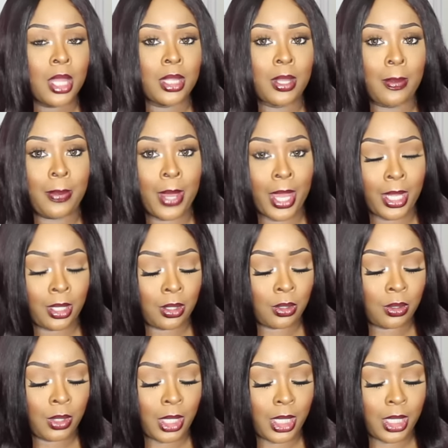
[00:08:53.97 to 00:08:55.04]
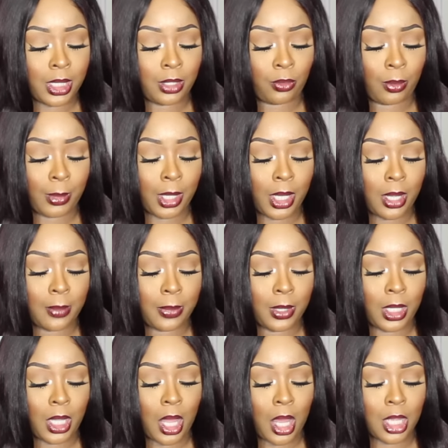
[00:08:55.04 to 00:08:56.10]
The bangle is from a
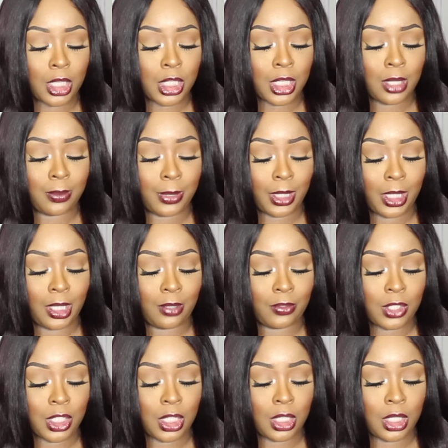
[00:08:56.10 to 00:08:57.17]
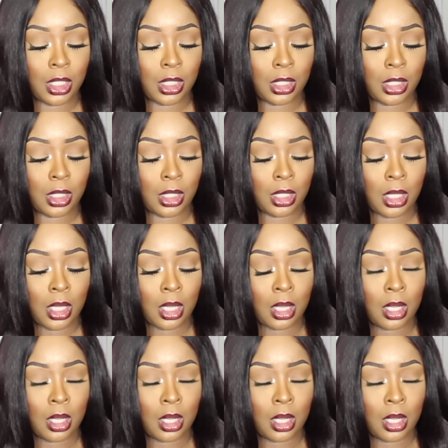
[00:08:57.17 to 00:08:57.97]
company called She Believes She Could.